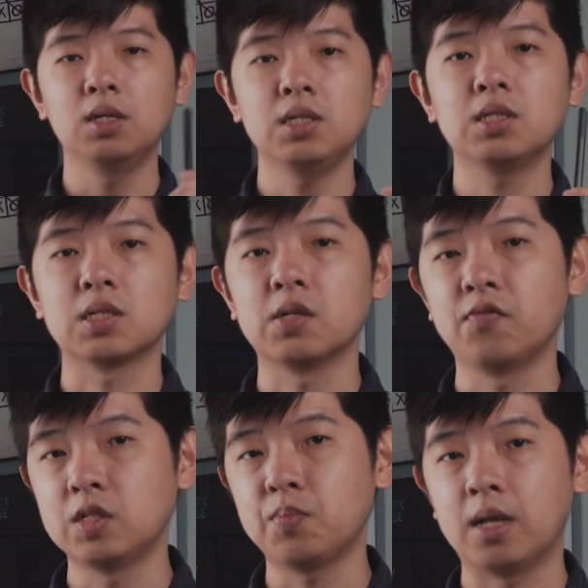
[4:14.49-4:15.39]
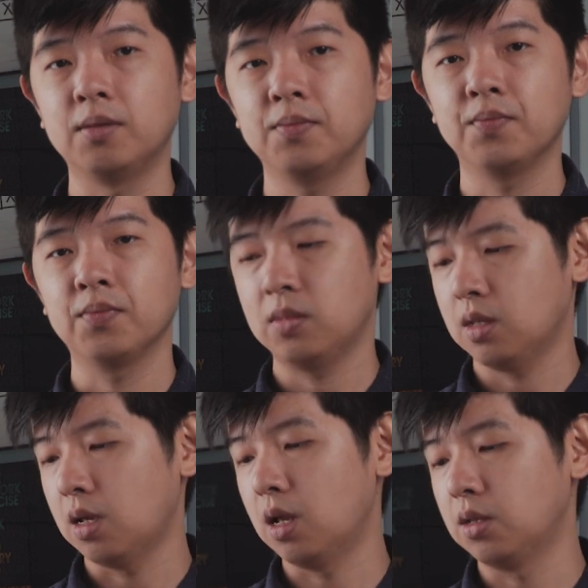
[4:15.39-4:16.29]
This is a Surface Pen,
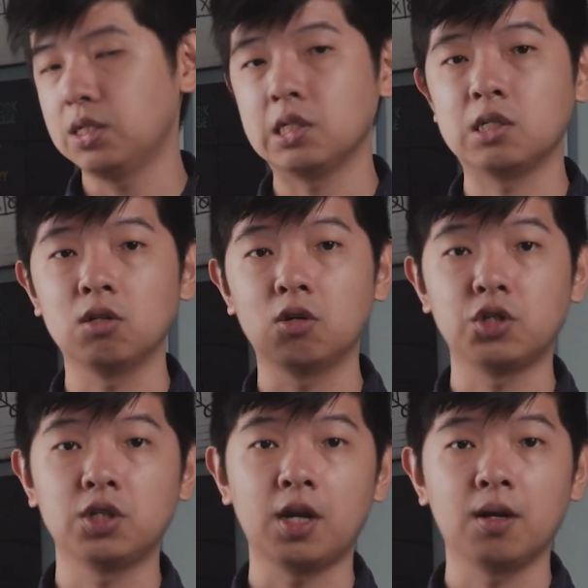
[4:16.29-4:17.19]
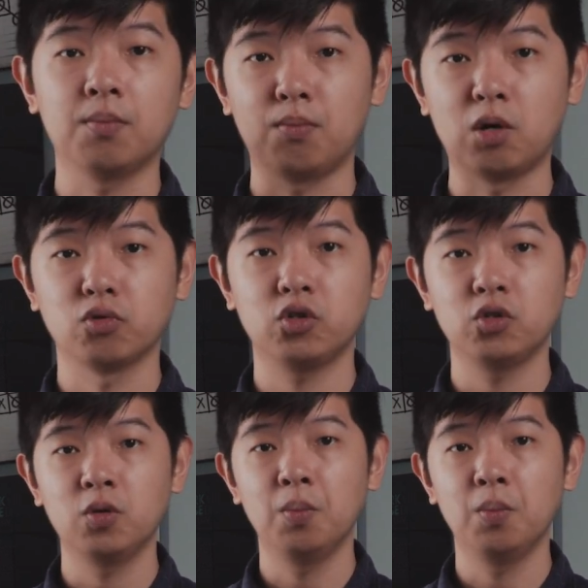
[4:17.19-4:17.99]
and this is a Logitech mouse.